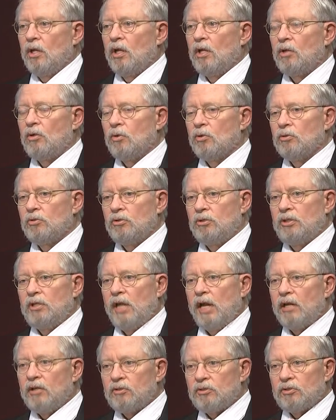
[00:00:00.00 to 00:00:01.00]
And of course,
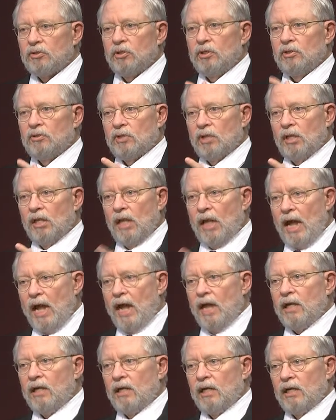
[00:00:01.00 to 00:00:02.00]
deaths is a
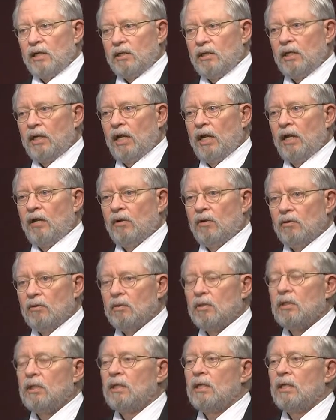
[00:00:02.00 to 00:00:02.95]
lagging indicator.